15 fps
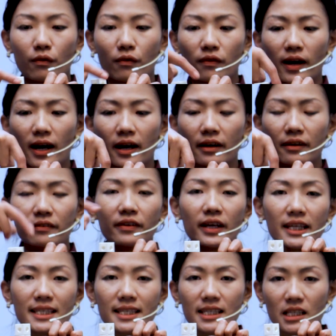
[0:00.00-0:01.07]
5,
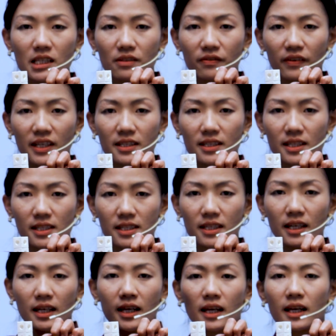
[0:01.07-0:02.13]
and 6
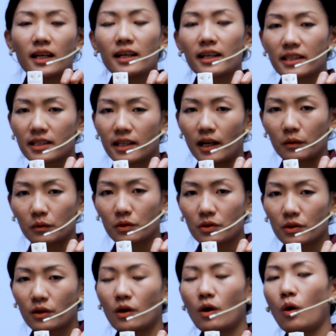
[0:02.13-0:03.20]
faces. Let's count.